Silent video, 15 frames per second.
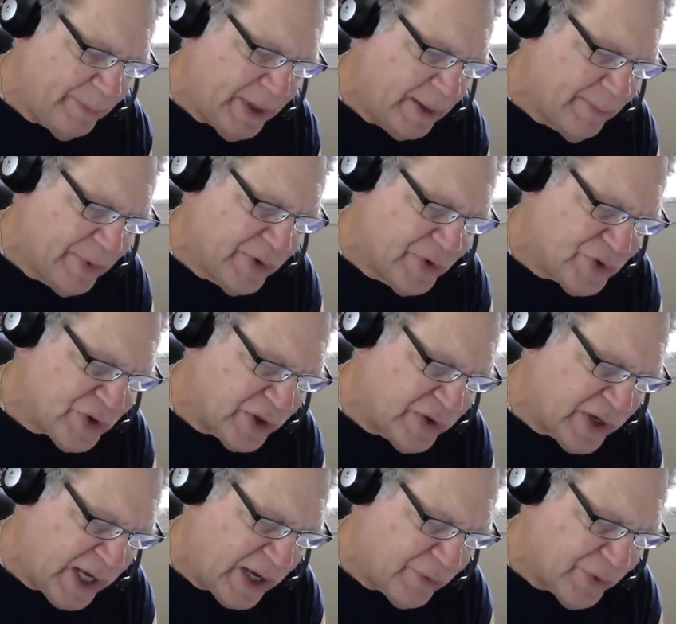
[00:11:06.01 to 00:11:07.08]
members are
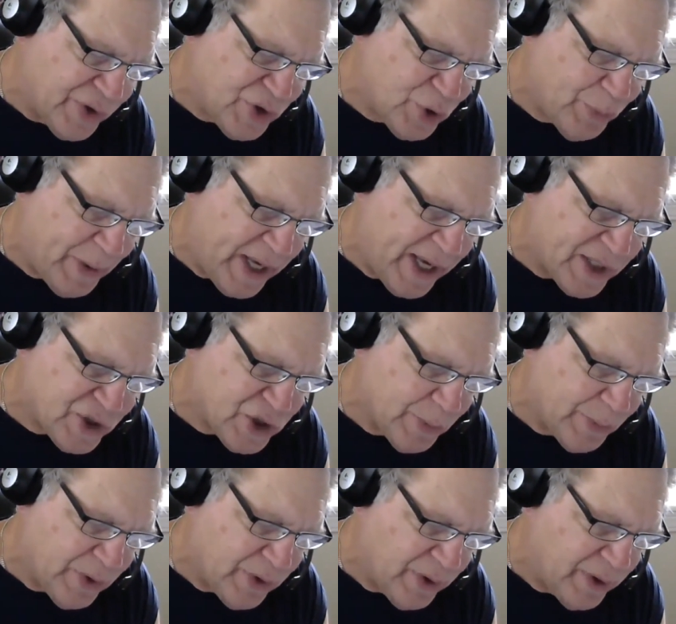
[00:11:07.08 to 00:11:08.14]
not
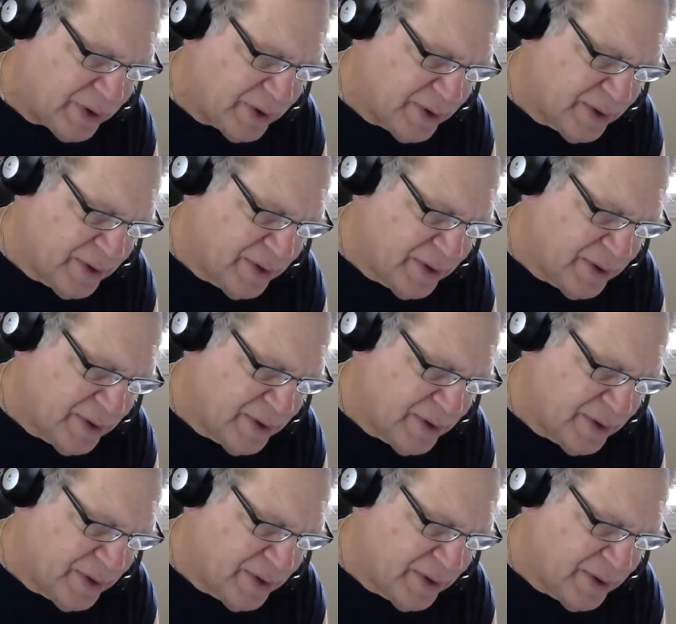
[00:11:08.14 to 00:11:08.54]
responsible